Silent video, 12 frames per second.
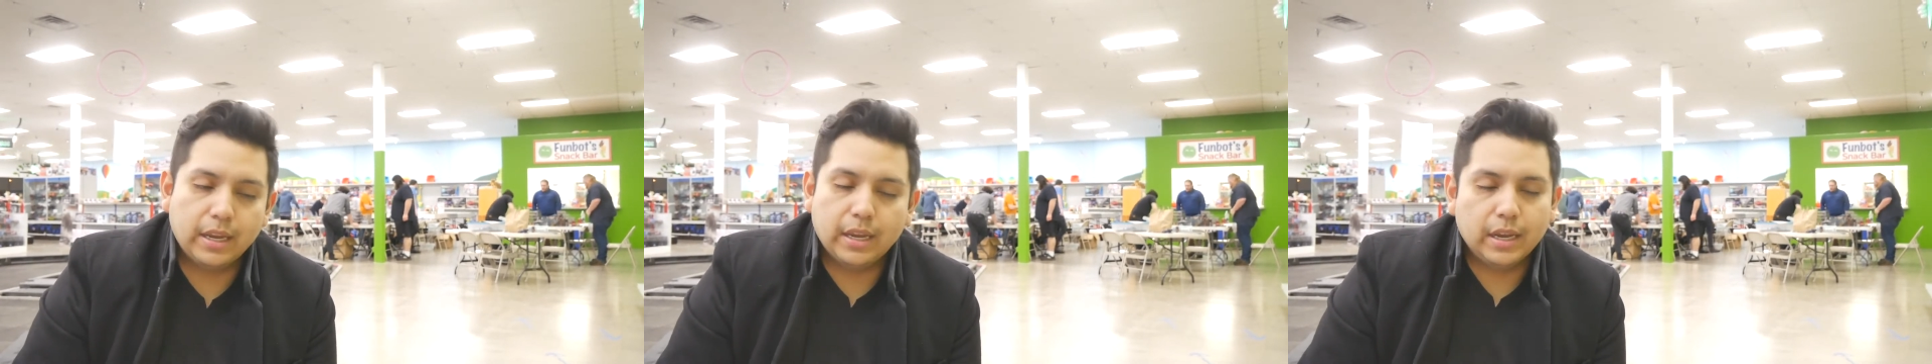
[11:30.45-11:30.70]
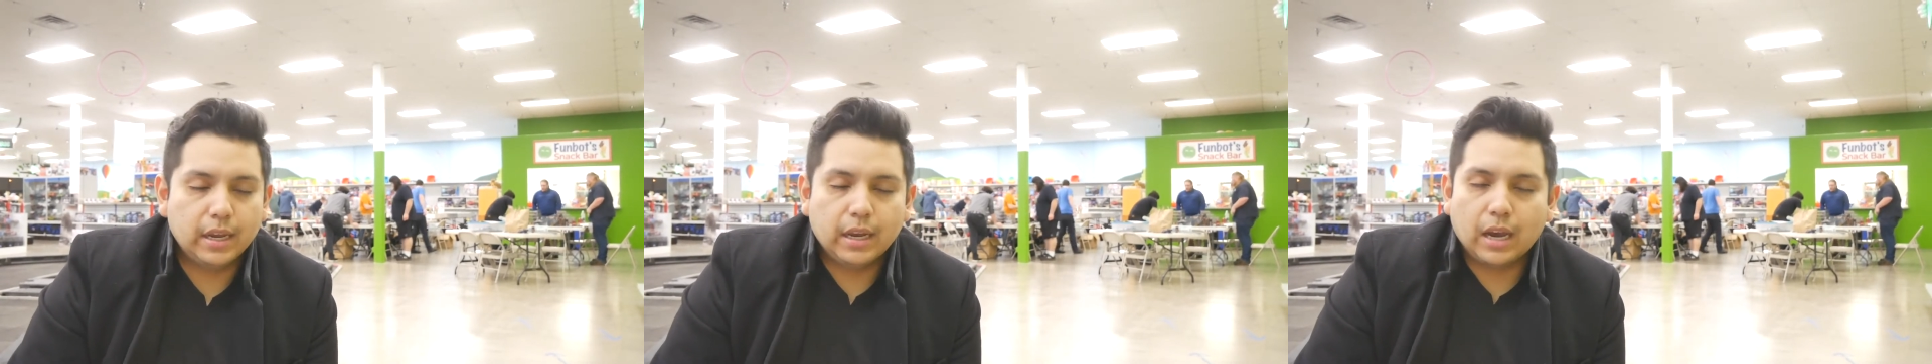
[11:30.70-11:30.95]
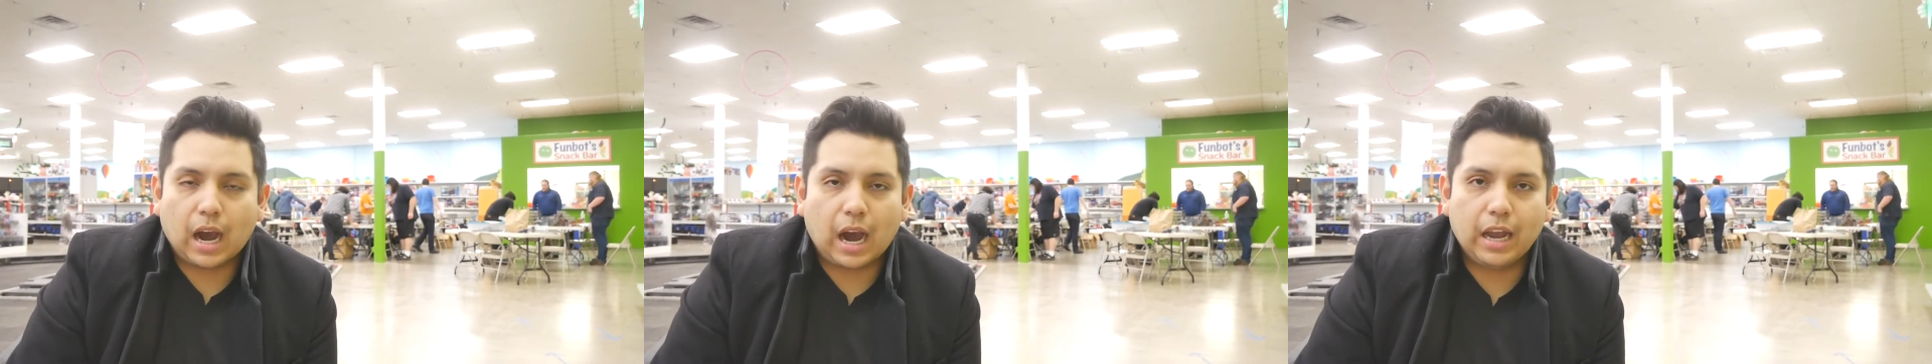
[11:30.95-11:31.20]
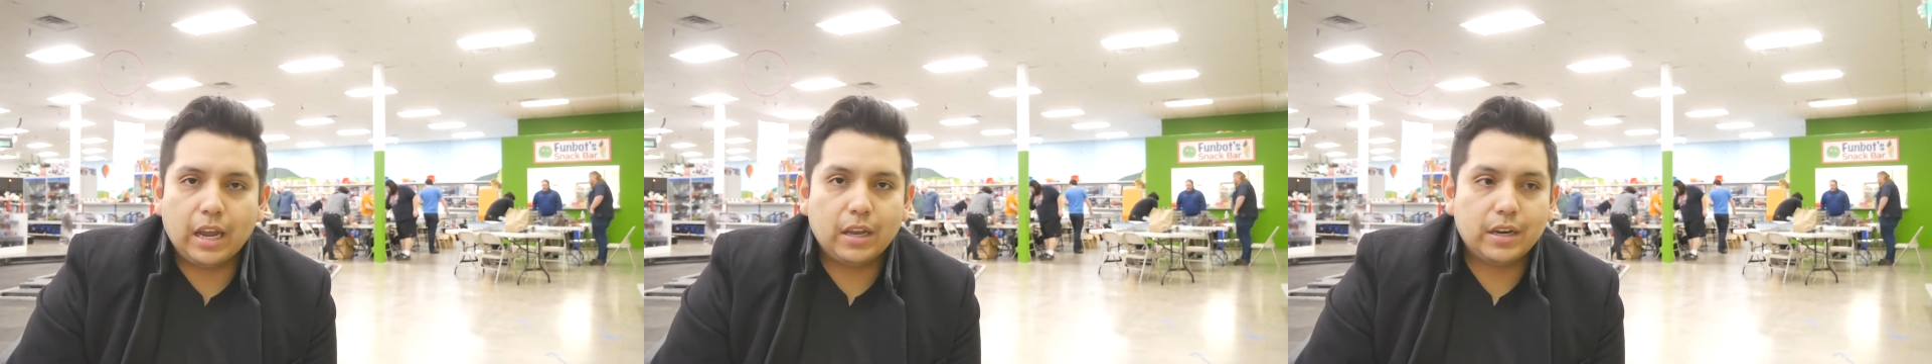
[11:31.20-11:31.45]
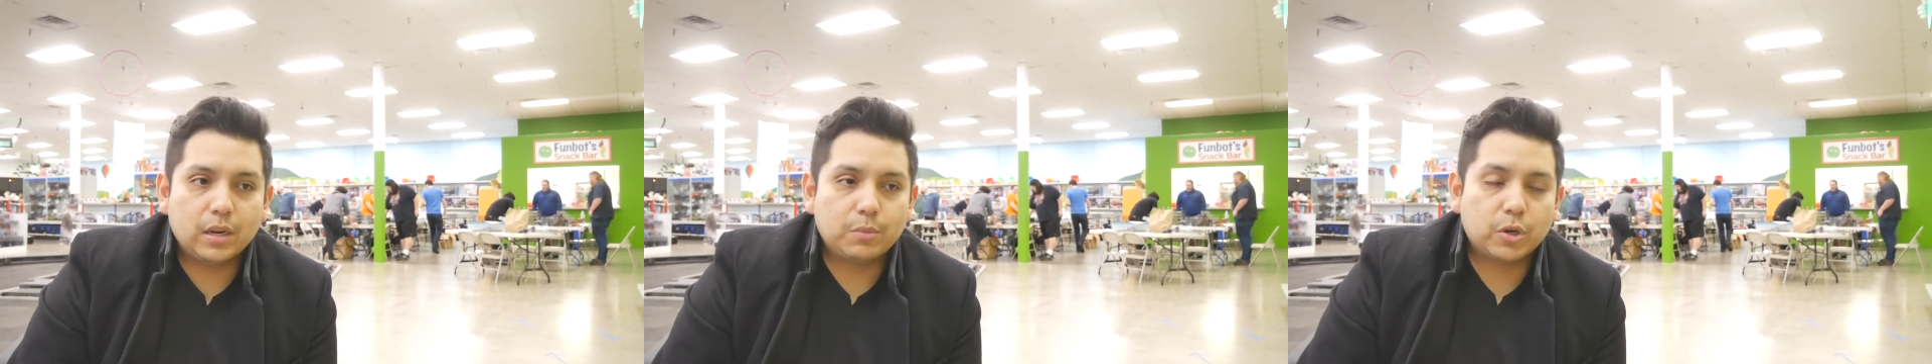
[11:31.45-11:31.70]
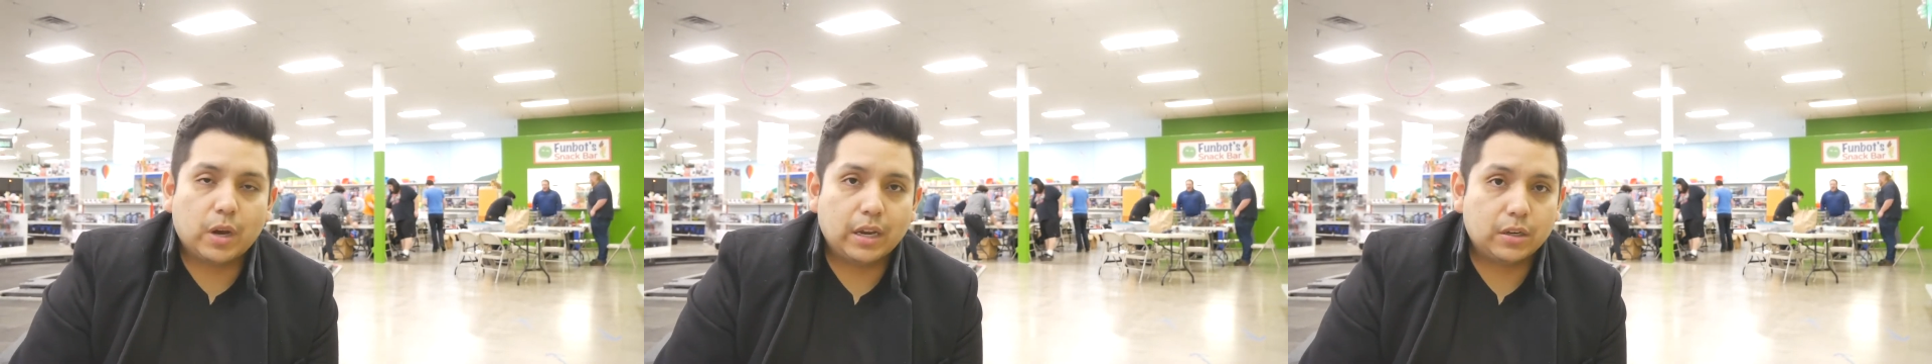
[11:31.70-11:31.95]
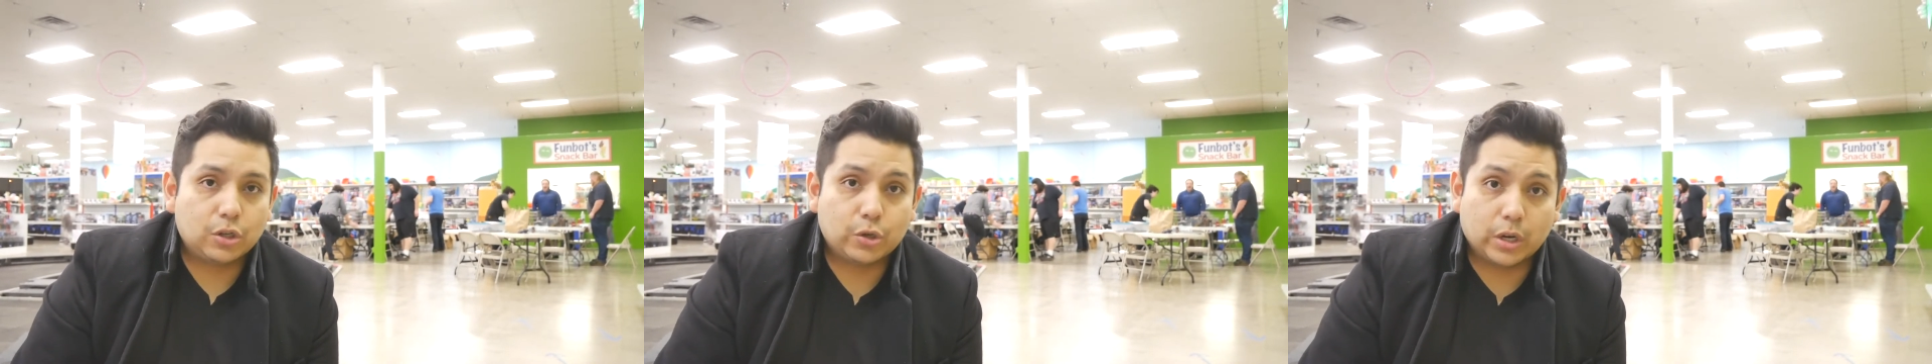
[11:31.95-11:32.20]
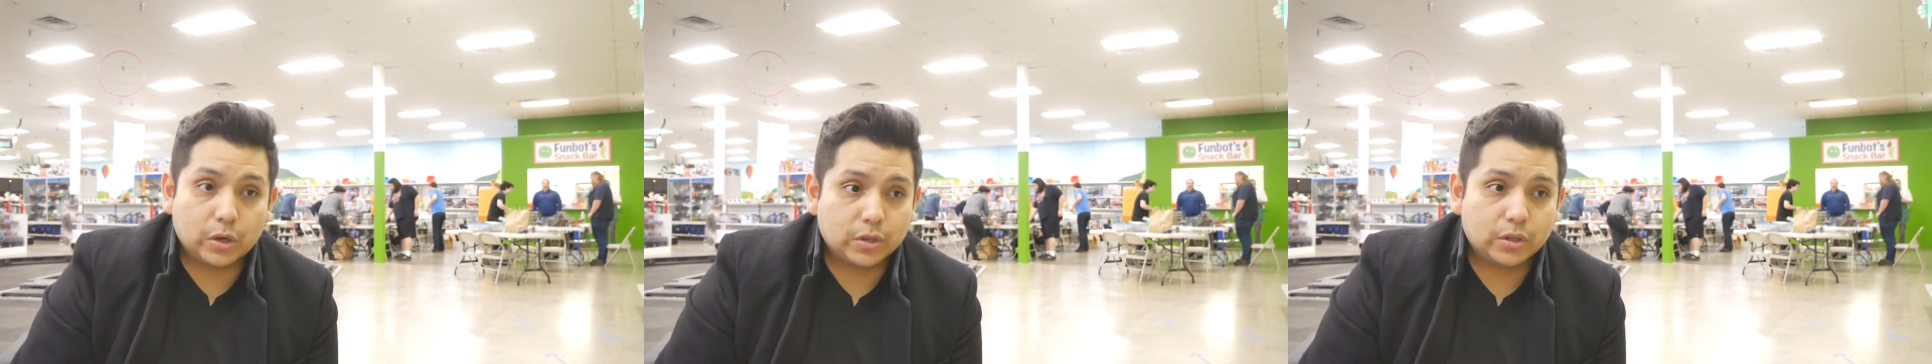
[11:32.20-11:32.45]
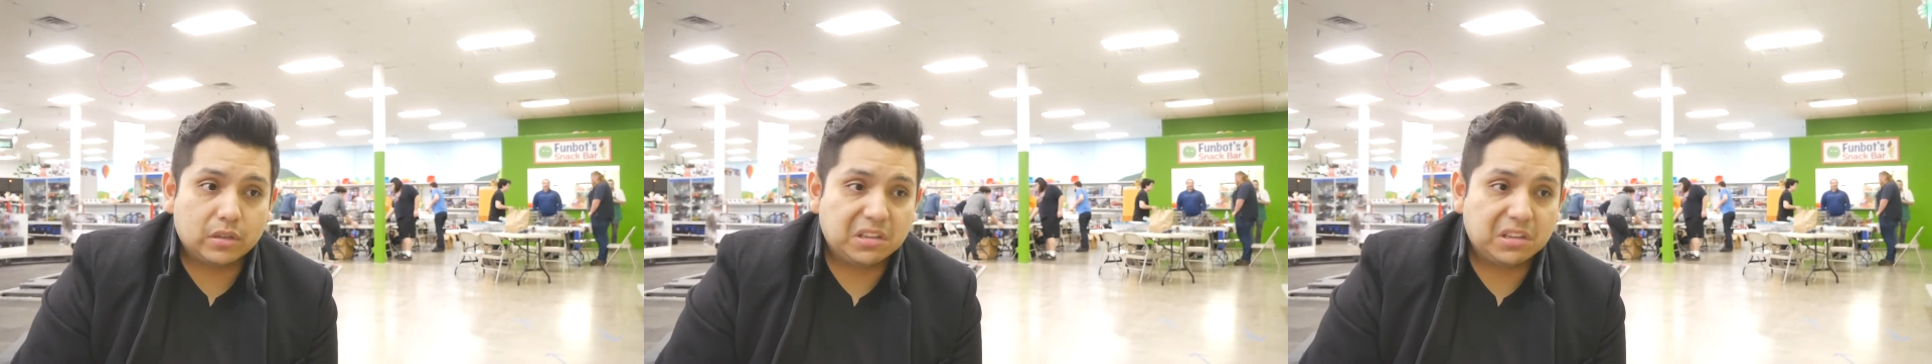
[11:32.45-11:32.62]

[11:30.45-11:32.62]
I ended up drawing into triggers.